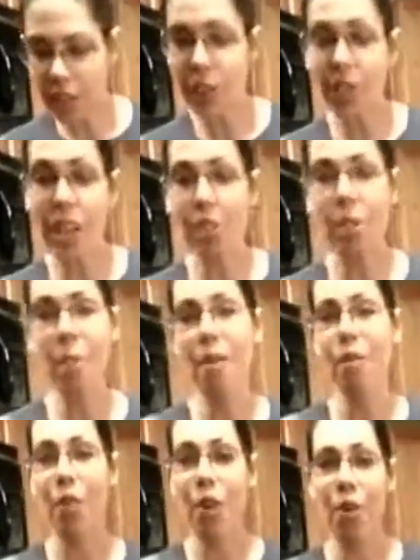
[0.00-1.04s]
This is actually
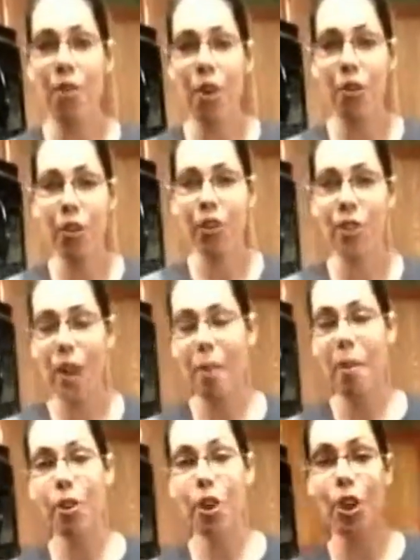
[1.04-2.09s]
my very, very first
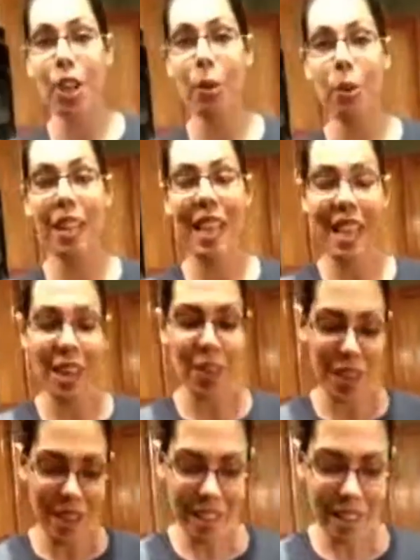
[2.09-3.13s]
time ever cooking with
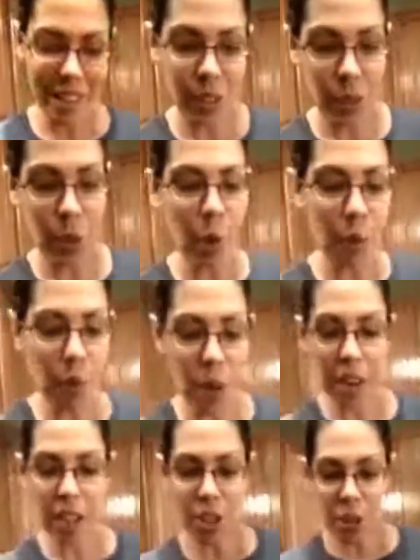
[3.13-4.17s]
quinoa. So I'm
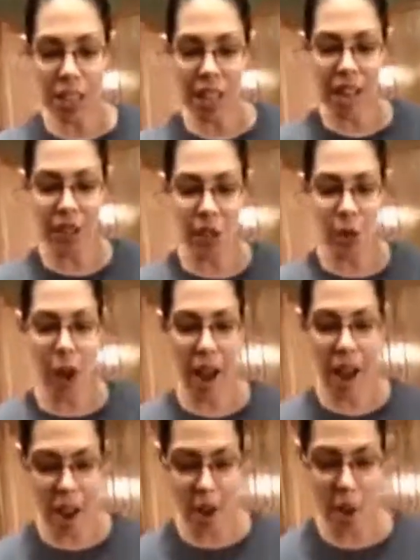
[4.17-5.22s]
very intrigued as to
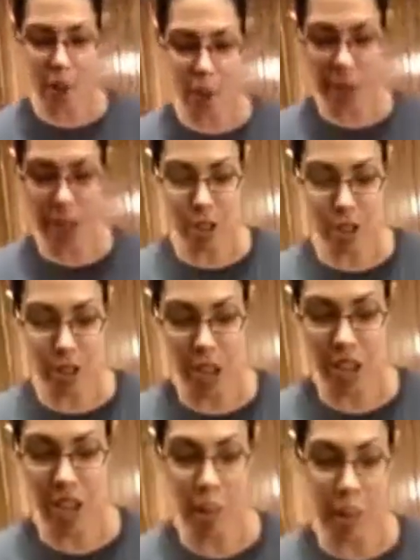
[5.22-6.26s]
how my dish is
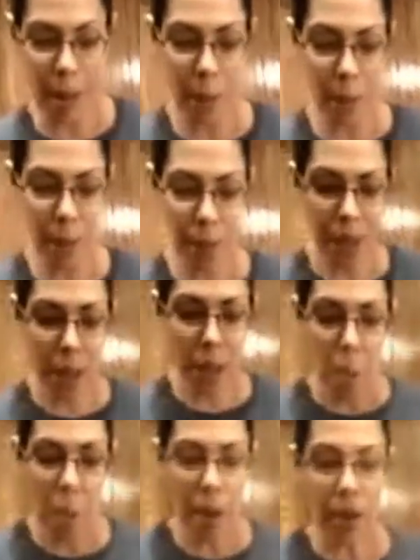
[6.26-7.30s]
going to come out.
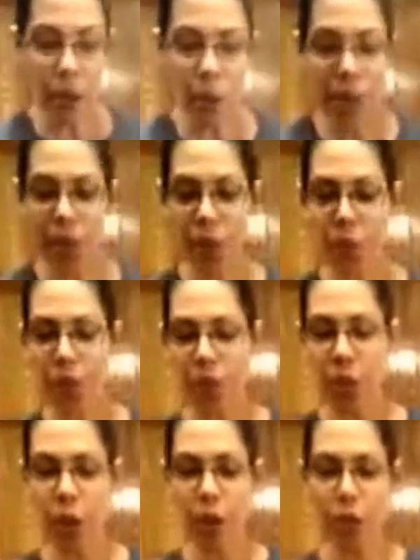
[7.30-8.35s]
But as soon as you
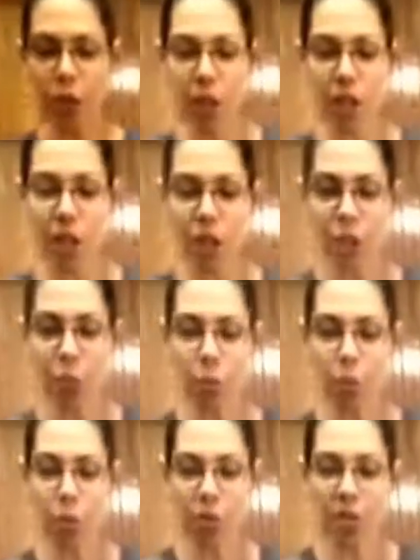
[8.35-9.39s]
see all those little
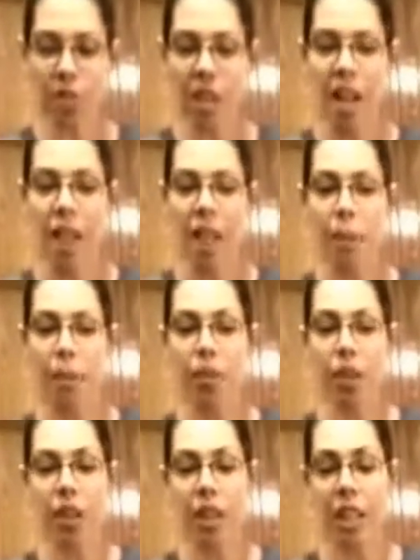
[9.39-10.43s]
roots, that means
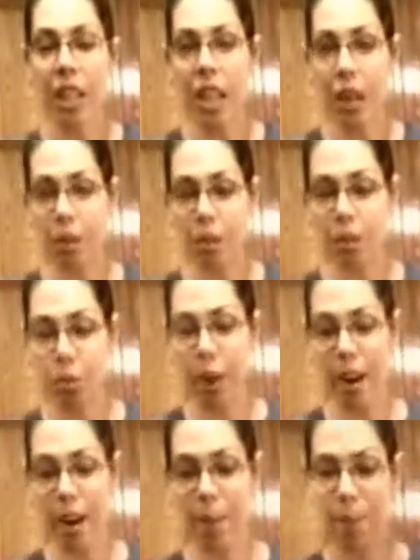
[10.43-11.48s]
that the quinoa is
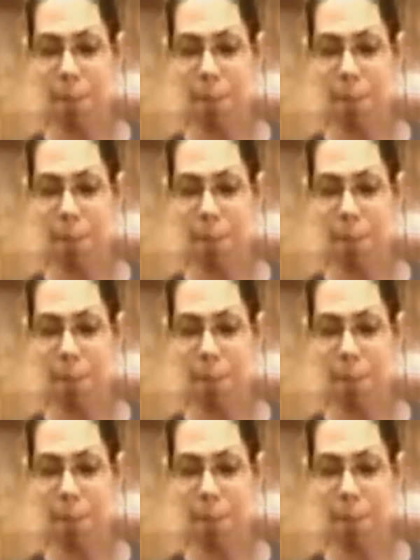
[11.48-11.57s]
ready.